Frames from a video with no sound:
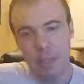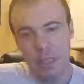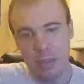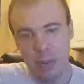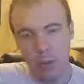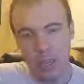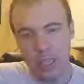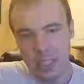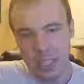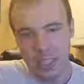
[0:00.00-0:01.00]
But if you wanted
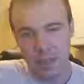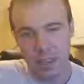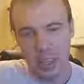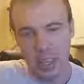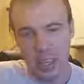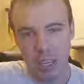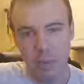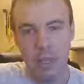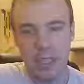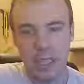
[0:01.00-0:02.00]
to say something in the
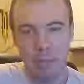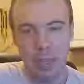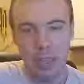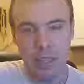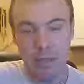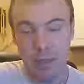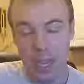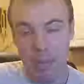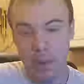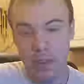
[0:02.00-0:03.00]
comments, I'd be
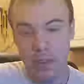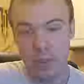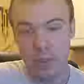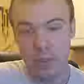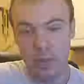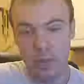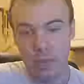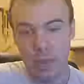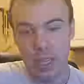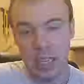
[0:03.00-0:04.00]
happy to
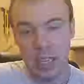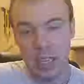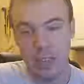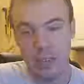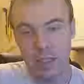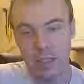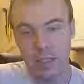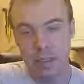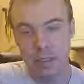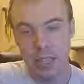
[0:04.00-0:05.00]
read it off
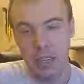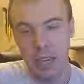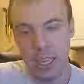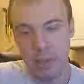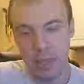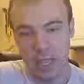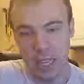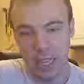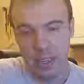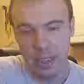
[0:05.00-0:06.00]
and interact with
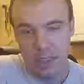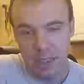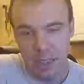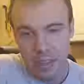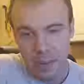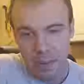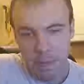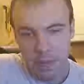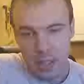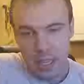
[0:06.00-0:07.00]
that.
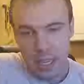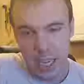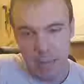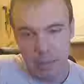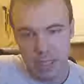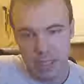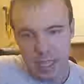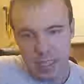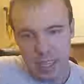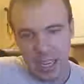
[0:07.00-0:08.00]
Cannabis
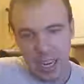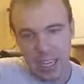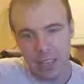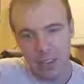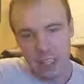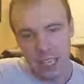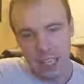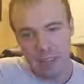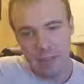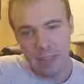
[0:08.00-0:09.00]
says, I kind of don't
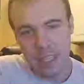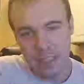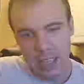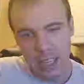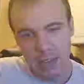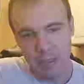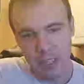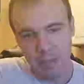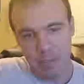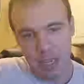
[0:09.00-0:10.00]
like the reasoning for
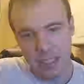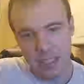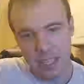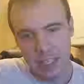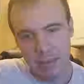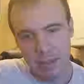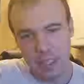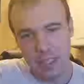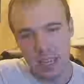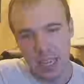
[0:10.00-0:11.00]
this process, but the
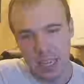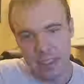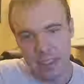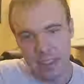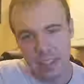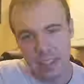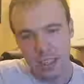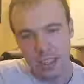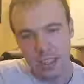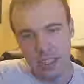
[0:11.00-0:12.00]
science
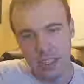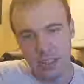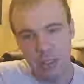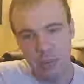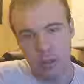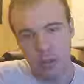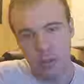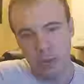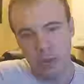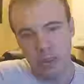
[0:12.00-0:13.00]
is super
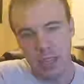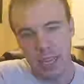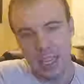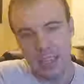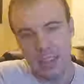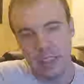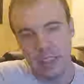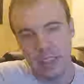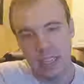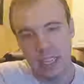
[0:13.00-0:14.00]
cool and
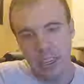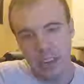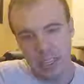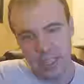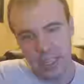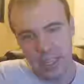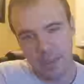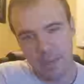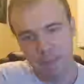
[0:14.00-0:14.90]
interesting.